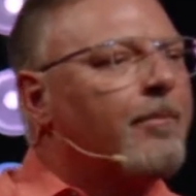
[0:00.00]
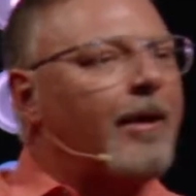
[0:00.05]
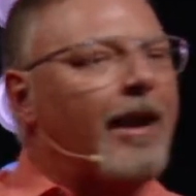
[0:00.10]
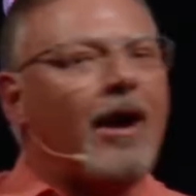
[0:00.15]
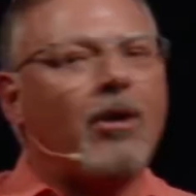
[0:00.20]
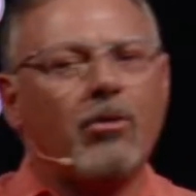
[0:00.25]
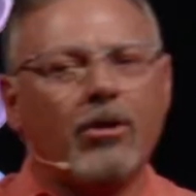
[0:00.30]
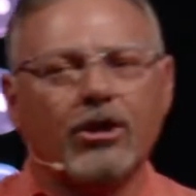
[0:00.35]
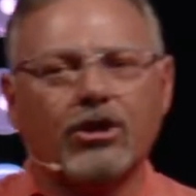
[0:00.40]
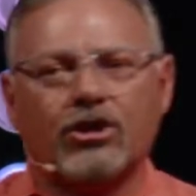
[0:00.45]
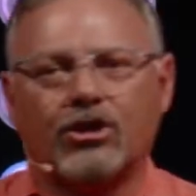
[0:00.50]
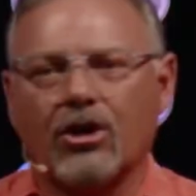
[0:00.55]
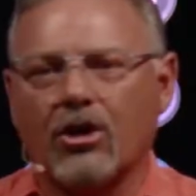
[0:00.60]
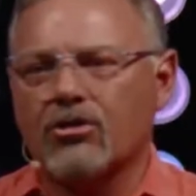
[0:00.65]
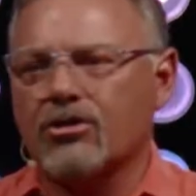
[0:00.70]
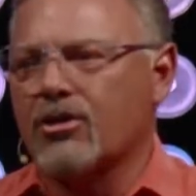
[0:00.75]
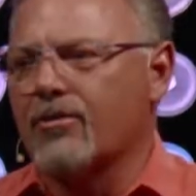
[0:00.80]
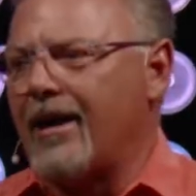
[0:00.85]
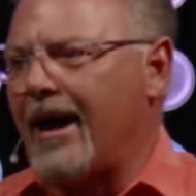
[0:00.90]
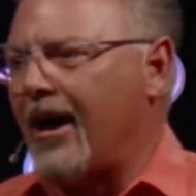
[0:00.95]
But I want to show
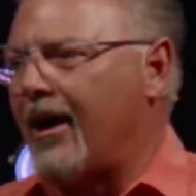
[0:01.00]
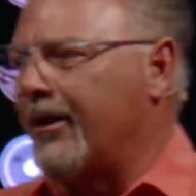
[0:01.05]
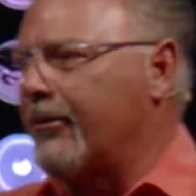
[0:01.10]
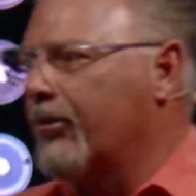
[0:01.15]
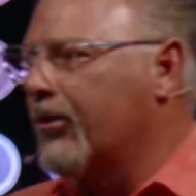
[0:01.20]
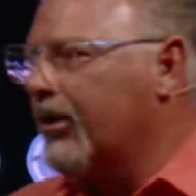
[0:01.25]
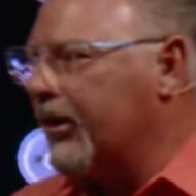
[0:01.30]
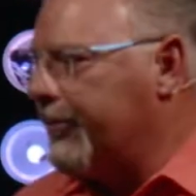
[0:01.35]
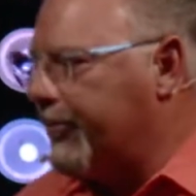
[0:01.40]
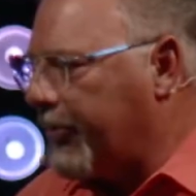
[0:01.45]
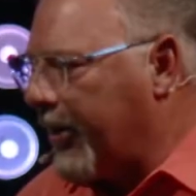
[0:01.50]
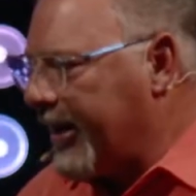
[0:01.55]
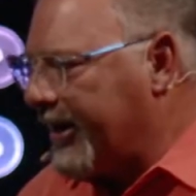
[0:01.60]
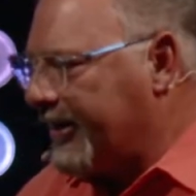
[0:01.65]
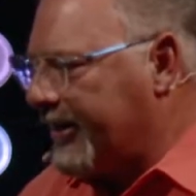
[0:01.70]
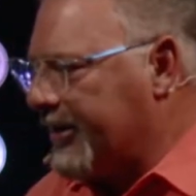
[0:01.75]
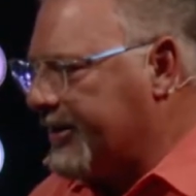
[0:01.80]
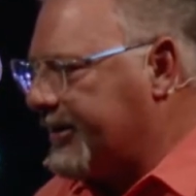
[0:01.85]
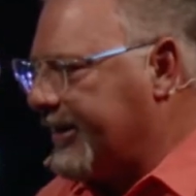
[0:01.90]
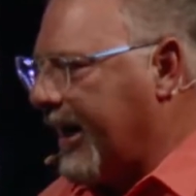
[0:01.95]
you how I really break
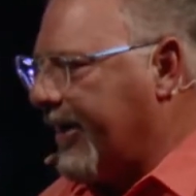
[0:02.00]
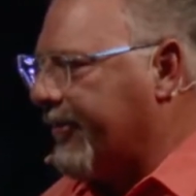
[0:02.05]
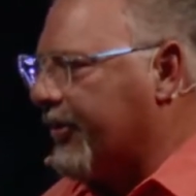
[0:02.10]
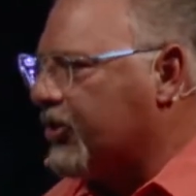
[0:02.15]
this down.